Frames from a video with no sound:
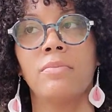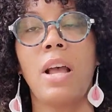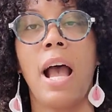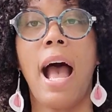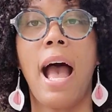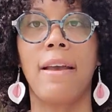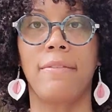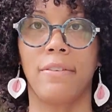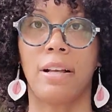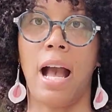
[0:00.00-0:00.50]

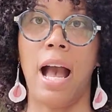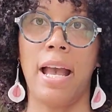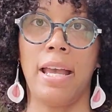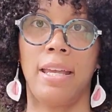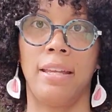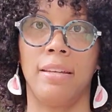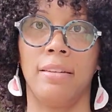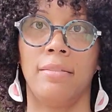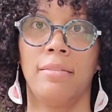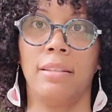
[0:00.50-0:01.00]
I've
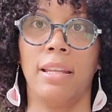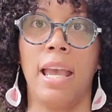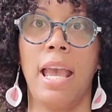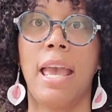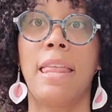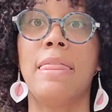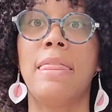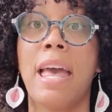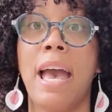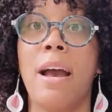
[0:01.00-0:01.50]
gotten,
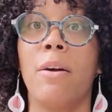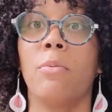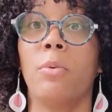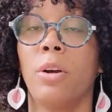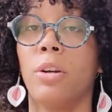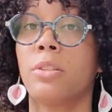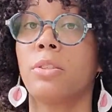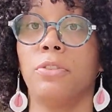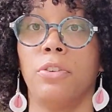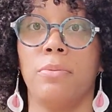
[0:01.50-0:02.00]
and that
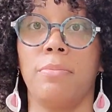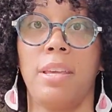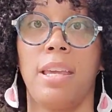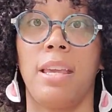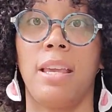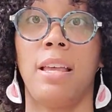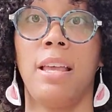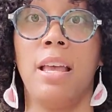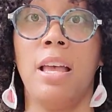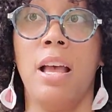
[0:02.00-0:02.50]
works for
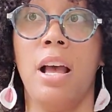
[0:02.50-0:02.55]
me,